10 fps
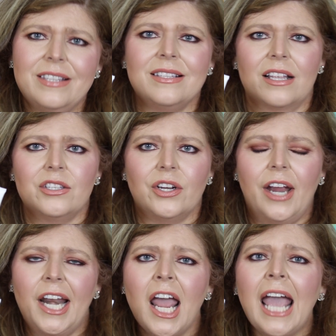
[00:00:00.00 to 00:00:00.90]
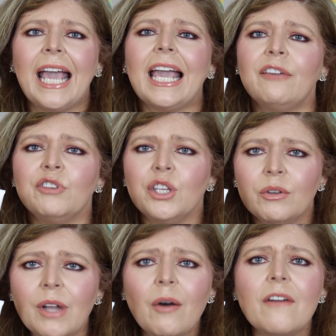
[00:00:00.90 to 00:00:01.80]
sunscreen. If
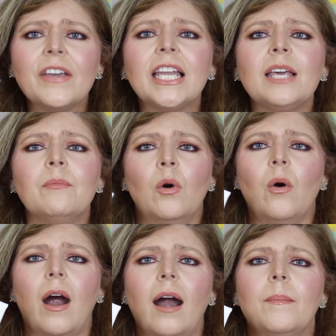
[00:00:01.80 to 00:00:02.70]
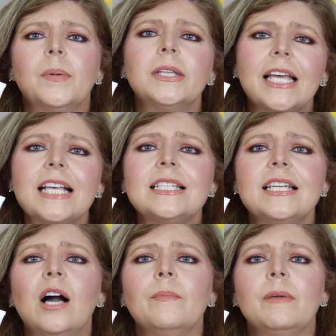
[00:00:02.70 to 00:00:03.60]
you know of any more, please
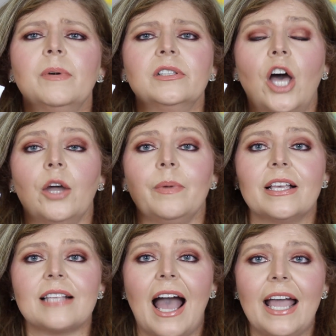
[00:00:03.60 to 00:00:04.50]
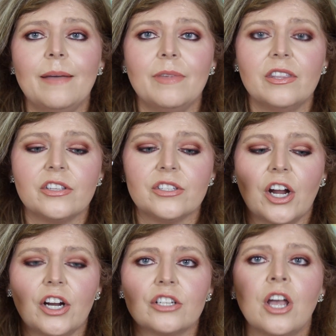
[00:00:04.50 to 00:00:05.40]
tell me below, because I am in the
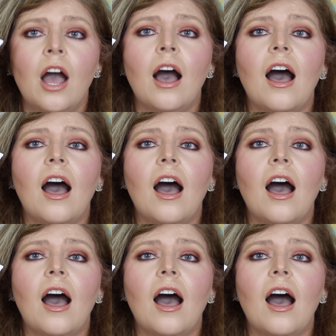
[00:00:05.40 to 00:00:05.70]
search